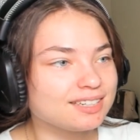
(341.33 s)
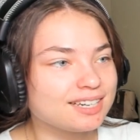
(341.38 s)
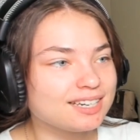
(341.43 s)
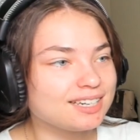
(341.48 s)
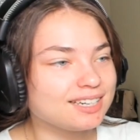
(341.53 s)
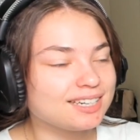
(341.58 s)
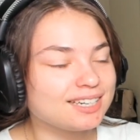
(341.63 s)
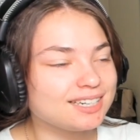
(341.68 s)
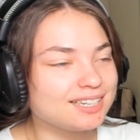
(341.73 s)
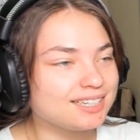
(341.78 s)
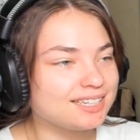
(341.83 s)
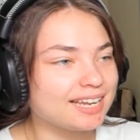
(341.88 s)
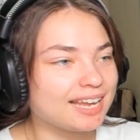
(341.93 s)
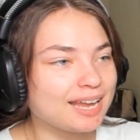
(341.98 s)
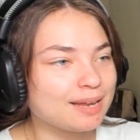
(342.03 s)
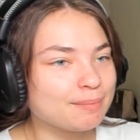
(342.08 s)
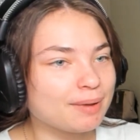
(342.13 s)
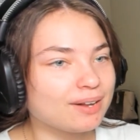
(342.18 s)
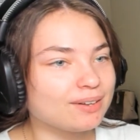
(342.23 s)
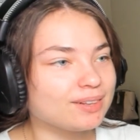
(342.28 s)
He he
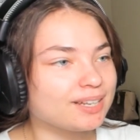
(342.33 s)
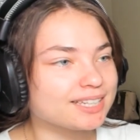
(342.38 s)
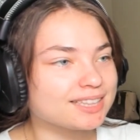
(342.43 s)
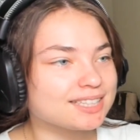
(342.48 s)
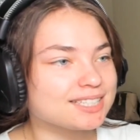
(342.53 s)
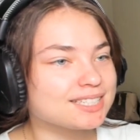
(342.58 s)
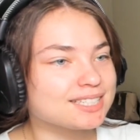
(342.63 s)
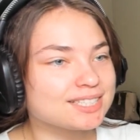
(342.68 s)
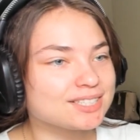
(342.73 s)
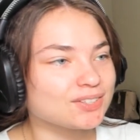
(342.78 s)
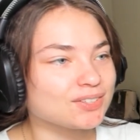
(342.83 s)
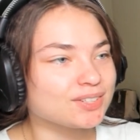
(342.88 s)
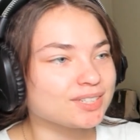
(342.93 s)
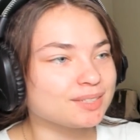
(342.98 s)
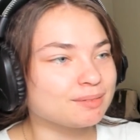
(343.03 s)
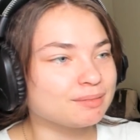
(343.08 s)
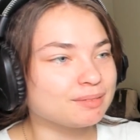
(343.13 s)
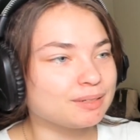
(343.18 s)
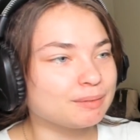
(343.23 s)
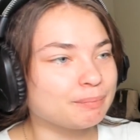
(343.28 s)
came out like this
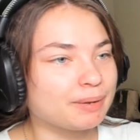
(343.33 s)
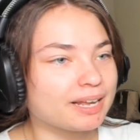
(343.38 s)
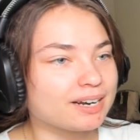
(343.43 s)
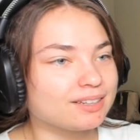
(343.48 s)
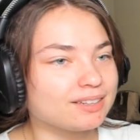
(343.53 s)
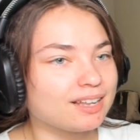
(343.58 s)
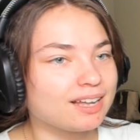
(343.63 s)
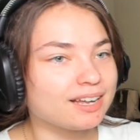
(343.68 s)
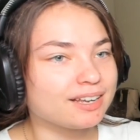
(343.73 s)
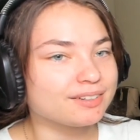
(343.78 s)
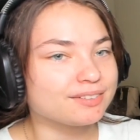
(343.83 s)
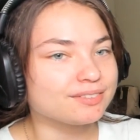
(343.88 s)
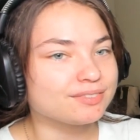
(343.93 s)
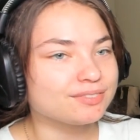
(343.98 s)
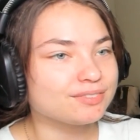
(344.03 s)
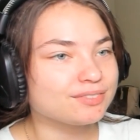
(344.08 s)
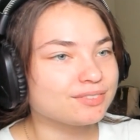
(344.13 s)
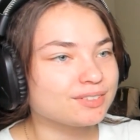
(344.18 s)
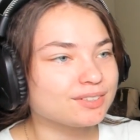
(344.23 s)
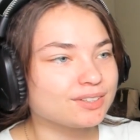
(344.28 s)
on Battle Live.